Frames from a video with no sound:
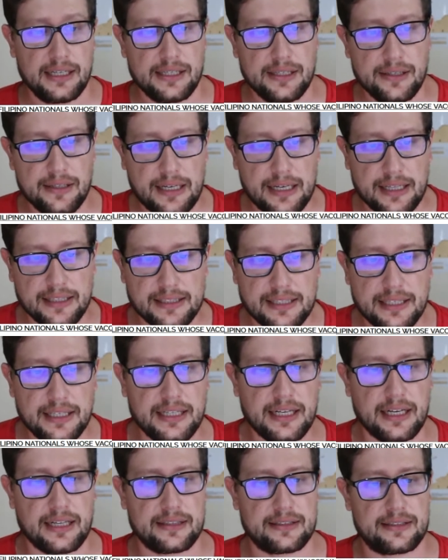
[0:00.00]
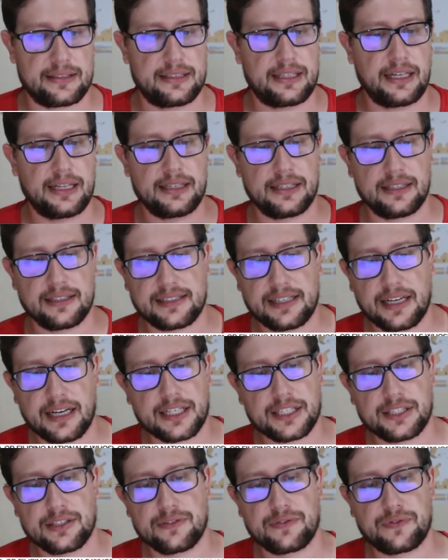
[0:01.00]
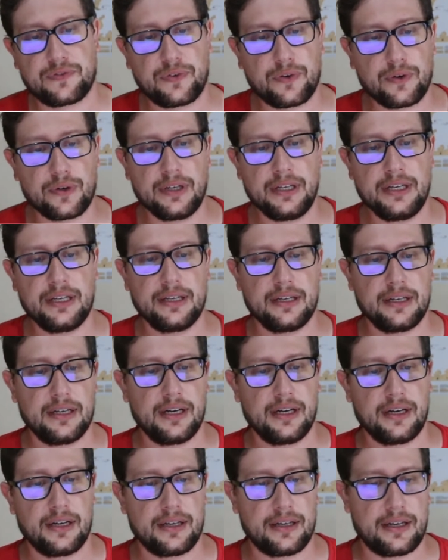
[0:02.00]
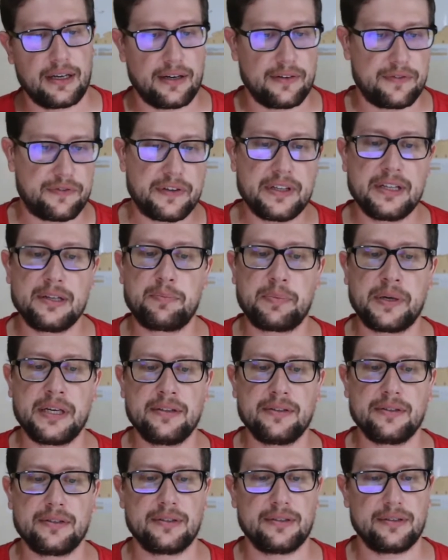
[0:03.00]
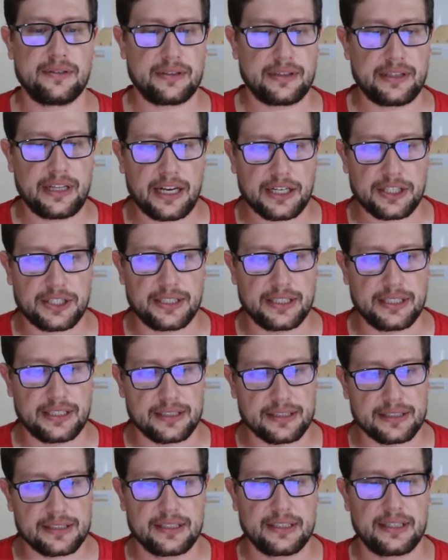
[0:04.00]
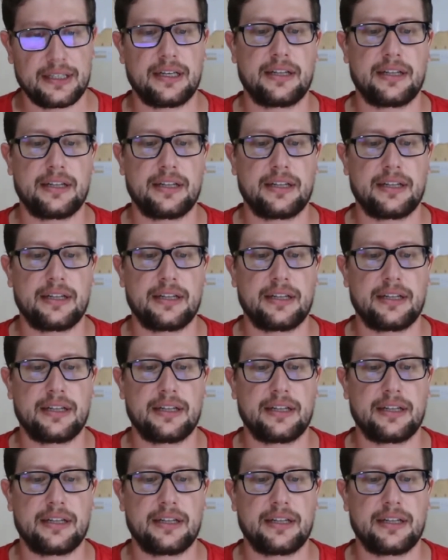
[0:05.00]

You can see that then the section fully Filipino nationals,